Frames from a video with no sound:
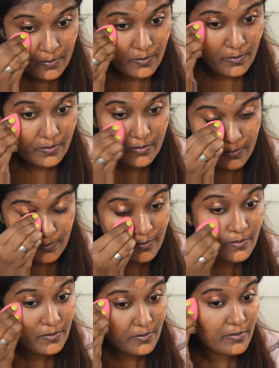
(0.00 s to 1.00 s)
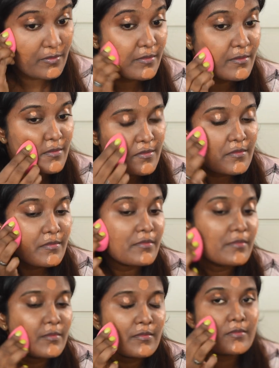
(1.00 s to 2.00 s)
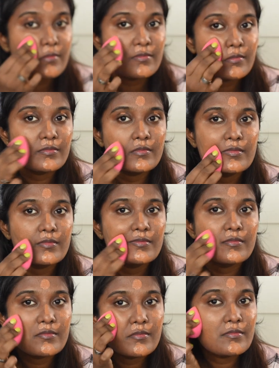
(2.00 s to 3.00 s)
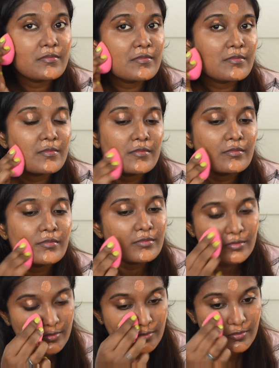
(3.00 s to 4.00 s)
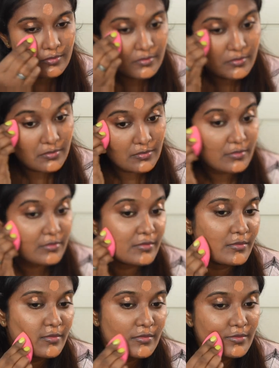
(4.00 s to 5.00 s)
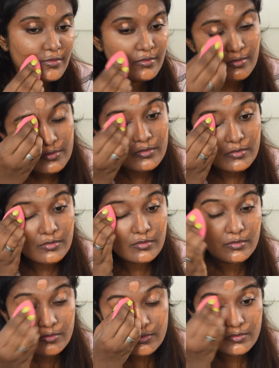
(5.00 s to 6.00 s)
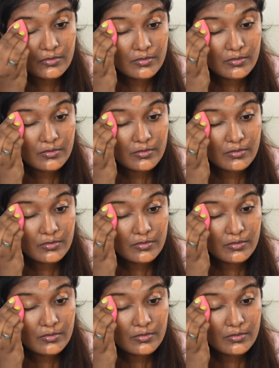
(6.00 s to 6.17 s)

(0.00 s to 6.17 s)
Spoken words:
(silence)